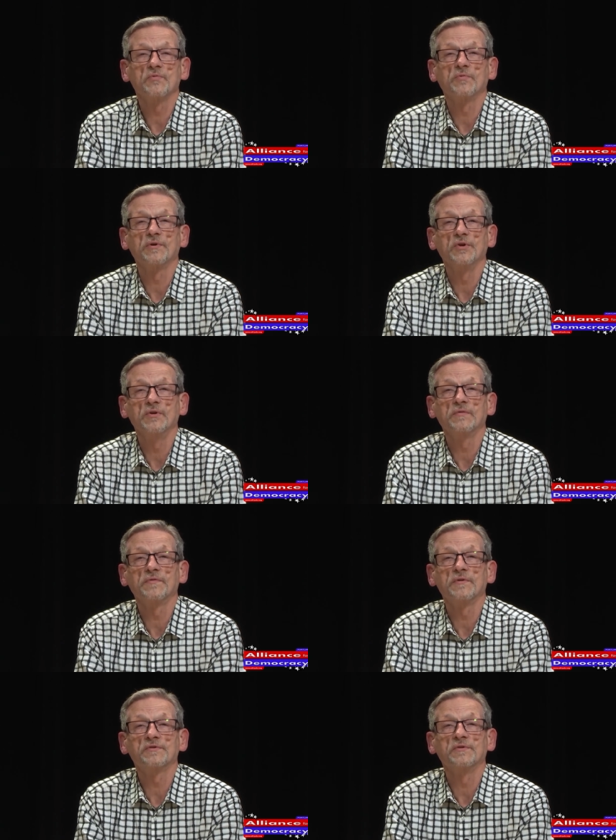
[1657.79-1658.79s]
toward
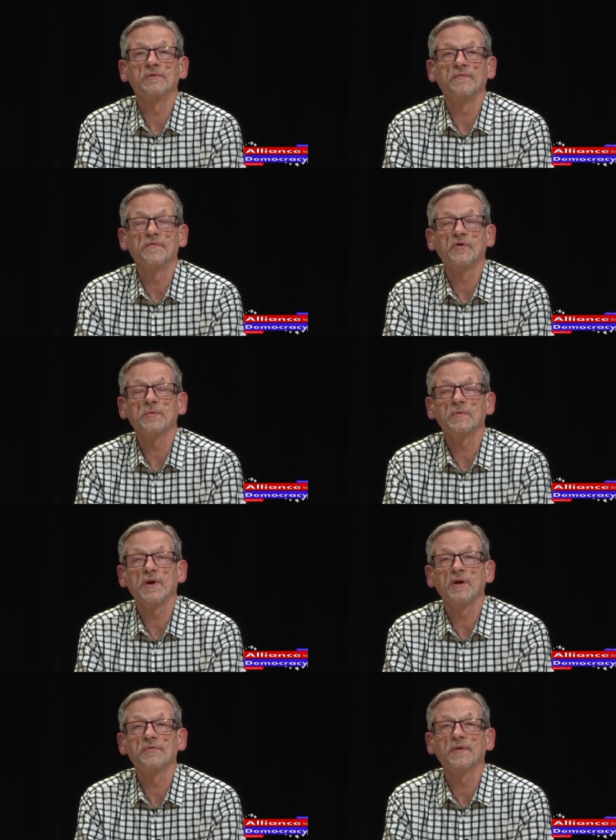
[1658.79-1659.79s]
universal, affordable
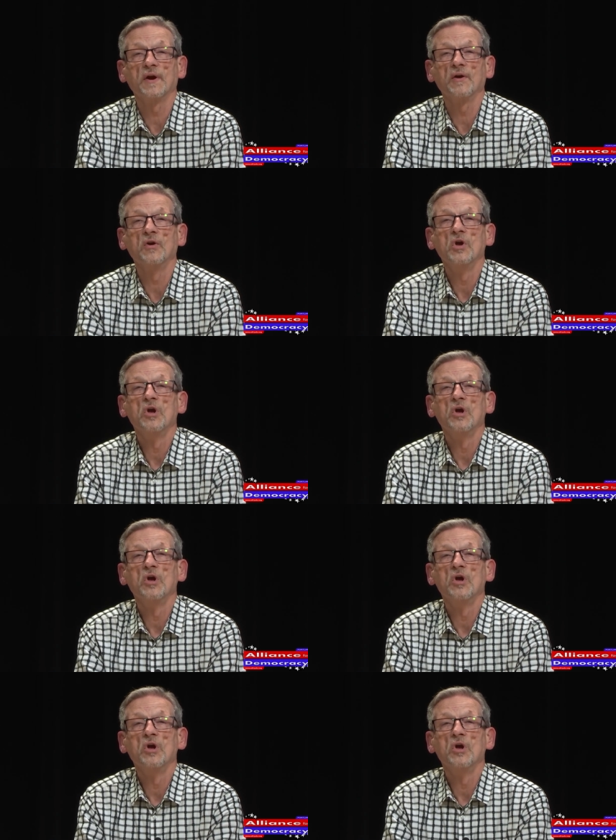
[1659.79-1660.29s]
health care